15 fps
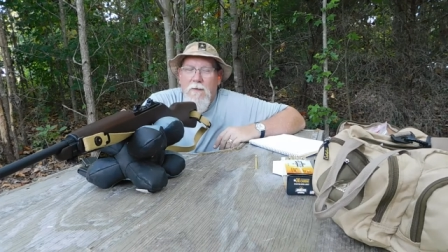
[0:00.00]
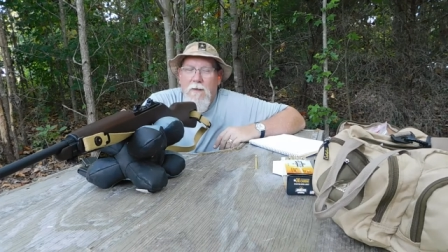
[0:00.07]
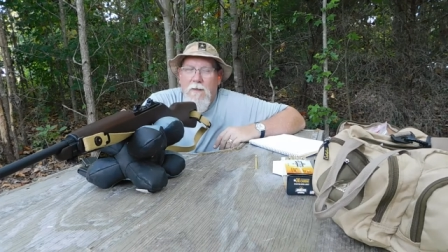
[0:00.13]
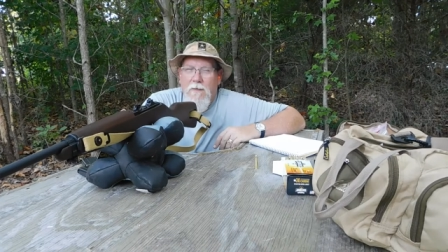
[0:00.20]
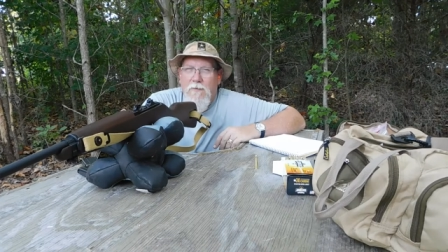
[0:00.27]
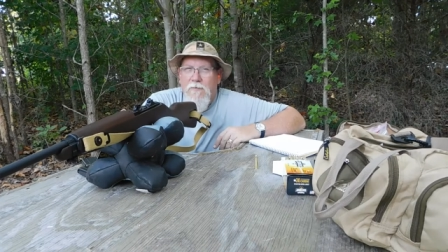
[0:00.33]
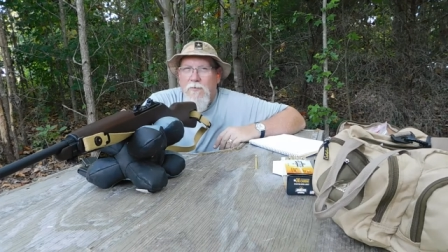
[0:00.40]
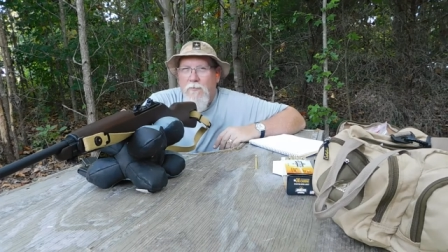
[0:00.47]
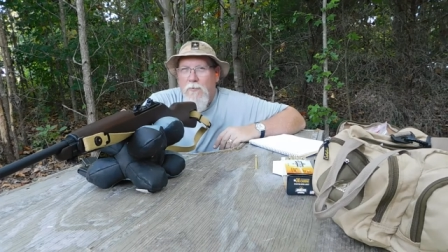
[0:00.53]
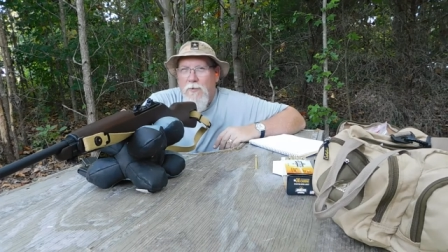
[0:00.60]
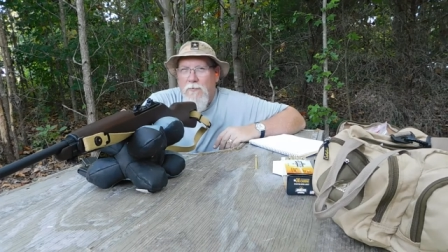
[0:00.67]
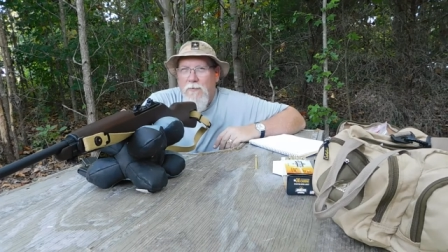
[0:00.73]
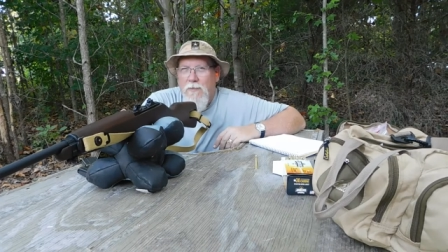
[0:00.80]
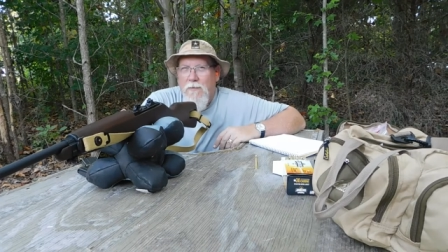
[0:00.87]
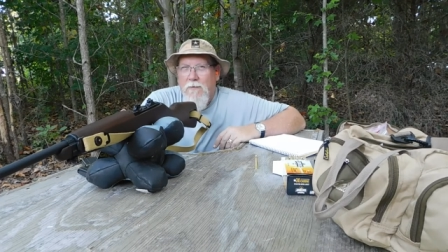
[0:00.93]
And it's a
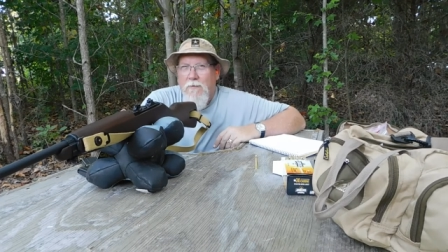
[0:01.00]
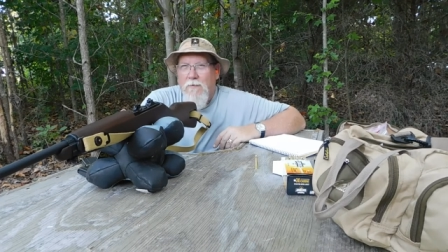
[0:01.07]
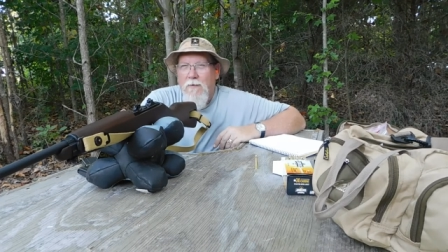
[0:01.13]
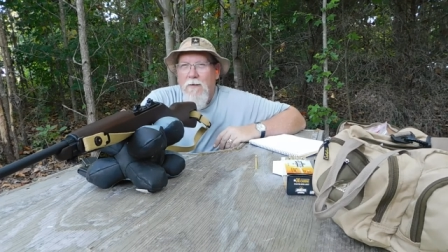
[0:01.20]
real deal.